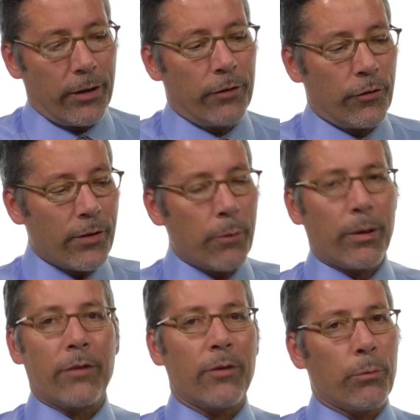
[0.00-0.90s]
And I should say, when
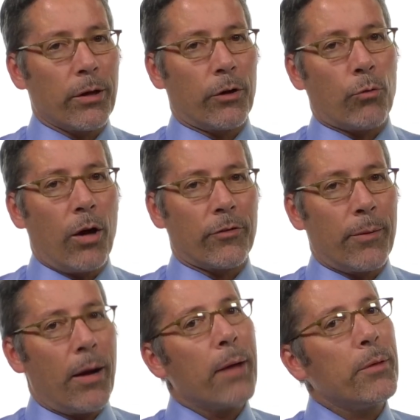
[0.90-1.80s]
I say we're going to cross
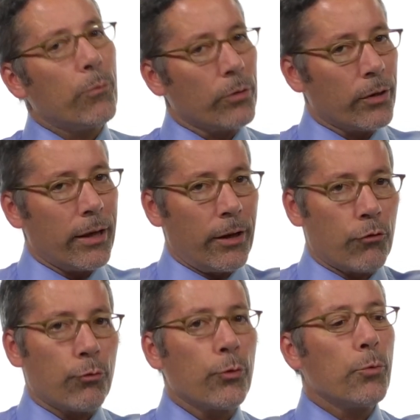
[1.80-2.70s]
them, I mean we're looking at
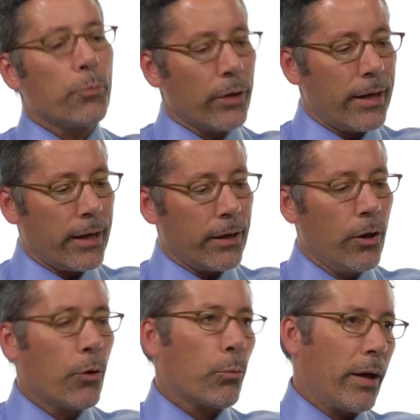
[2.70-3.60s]
true breeding
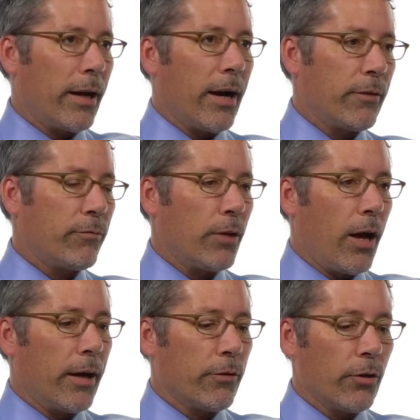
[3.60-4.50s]
red-eyed
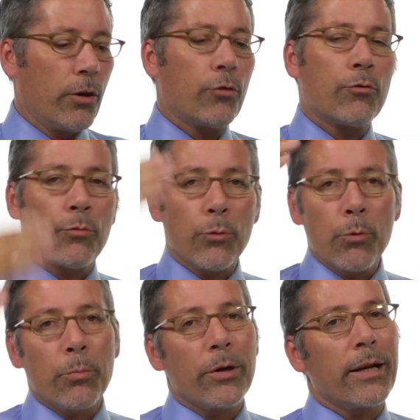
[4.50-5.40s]
flies,
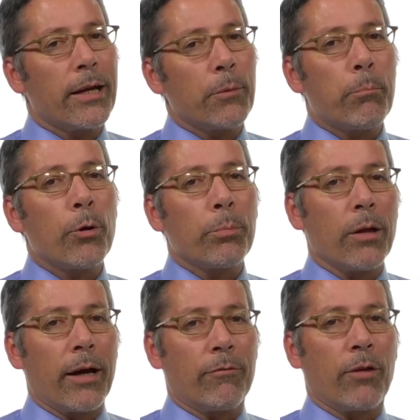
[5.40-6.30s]
true breeding
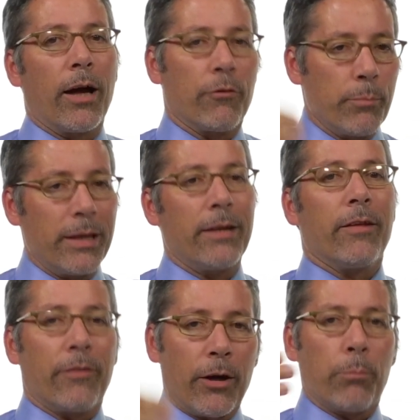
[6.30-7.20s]
purple-eyed flies, meaning
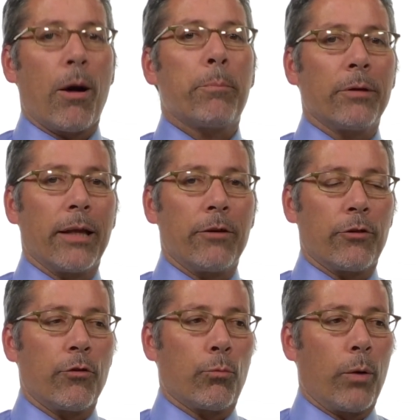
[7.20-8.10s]
that they are
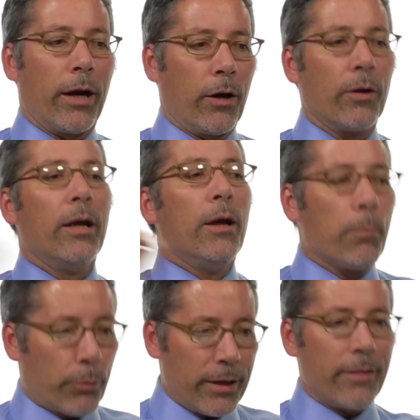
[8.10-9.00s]
populations where
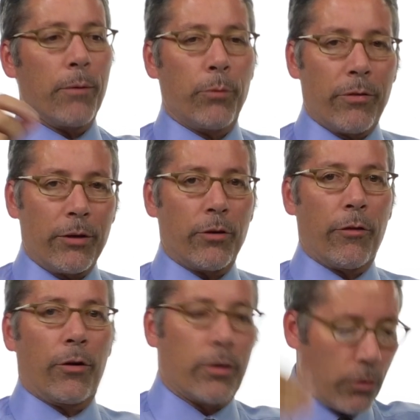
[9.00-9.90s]
breeding them with each
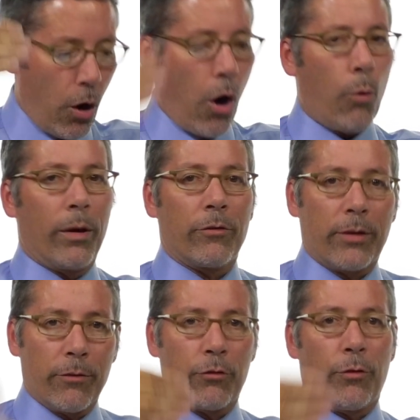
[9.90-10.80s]
other always
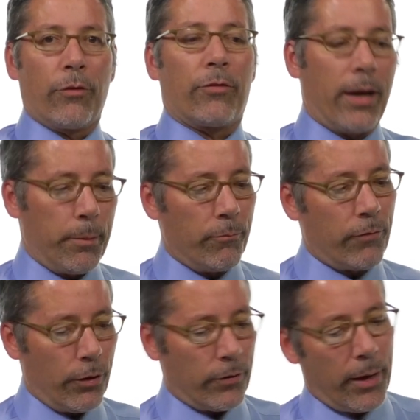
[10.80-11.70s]
gives you the same
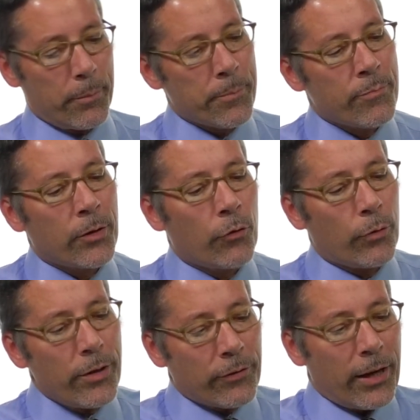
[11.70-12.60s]
phenotype. So
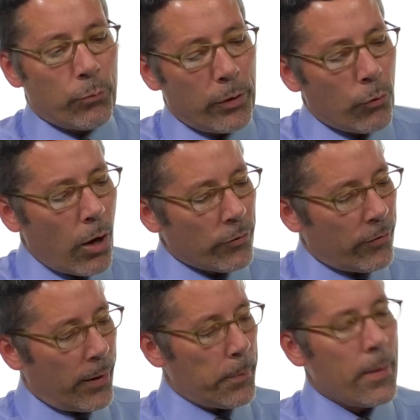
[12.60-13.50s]
in this case, we cross
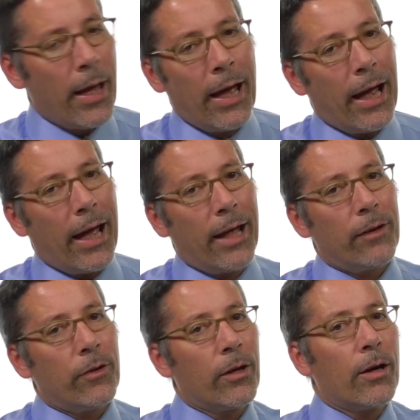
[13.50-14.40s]
them,
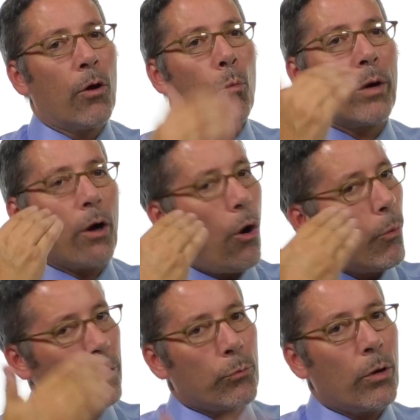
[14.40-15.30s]
and we
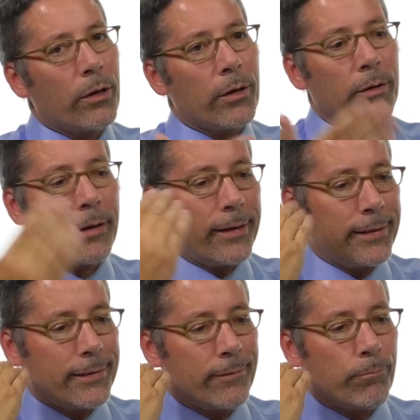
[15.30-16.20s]
always want
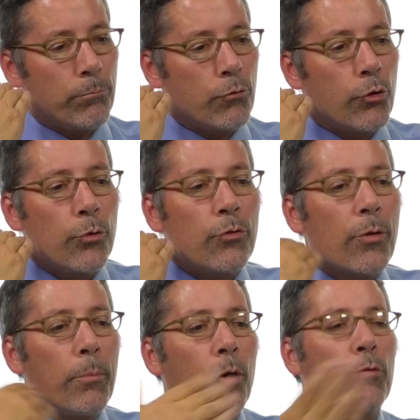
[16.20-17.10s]
to choose
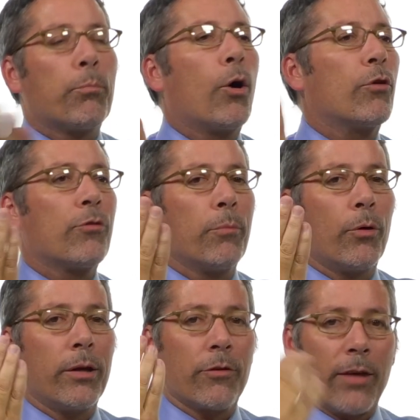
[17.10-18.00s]
the most
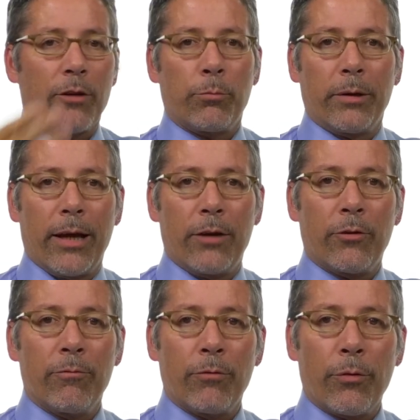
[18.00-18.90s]
parsimonious
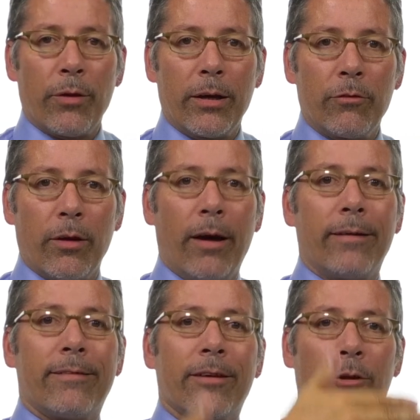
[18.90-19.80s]
explanation for things
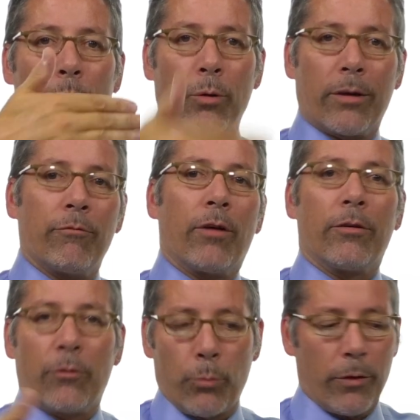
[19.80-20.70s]
until we're
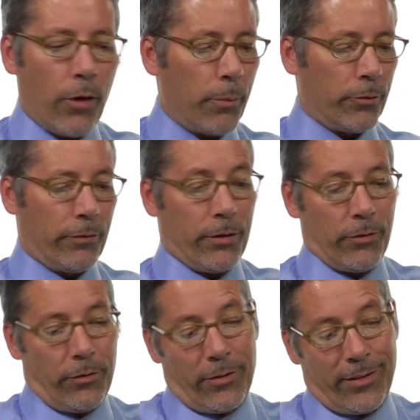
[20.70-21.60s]
confronted with
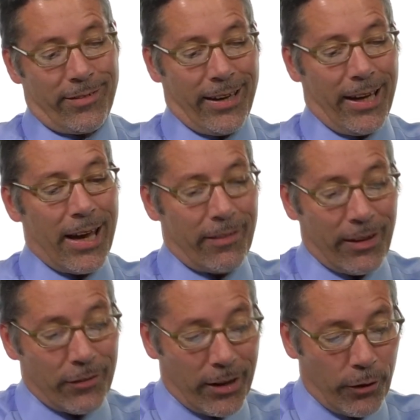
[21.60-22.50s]
observations that say, hey,
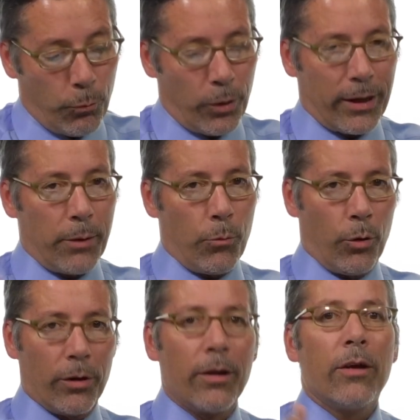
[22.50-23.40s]
that's not going to work anymore.